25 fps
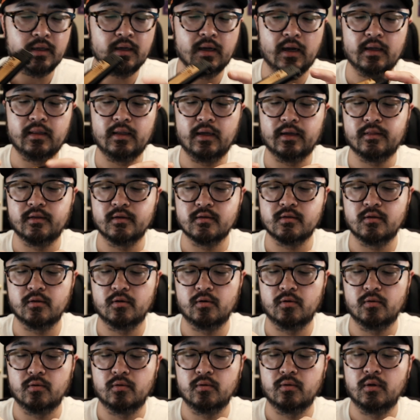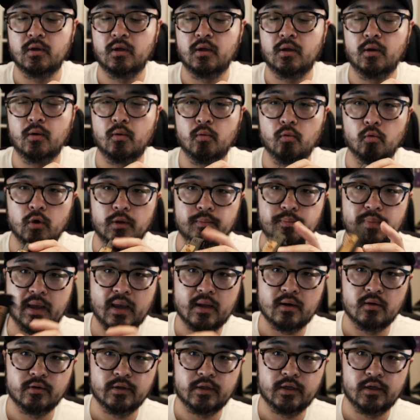I like this little wood
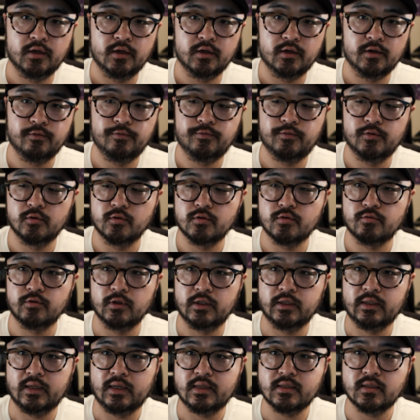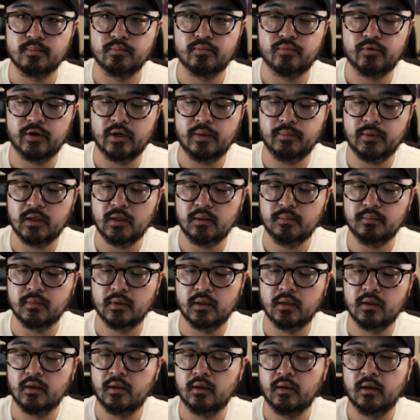panel here, feels really nice and premium.
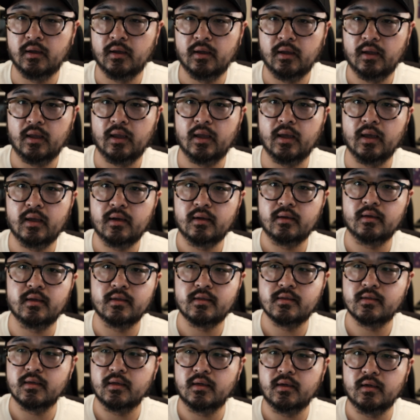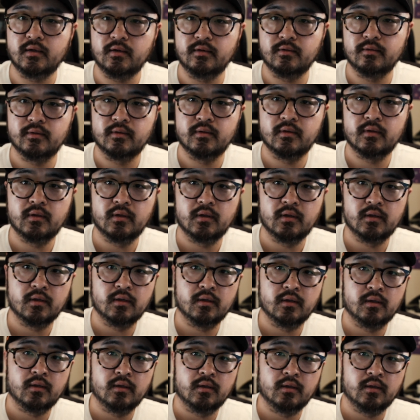And
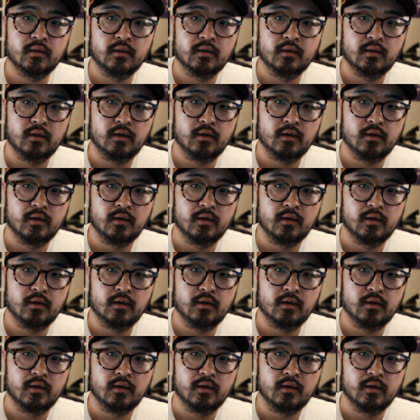it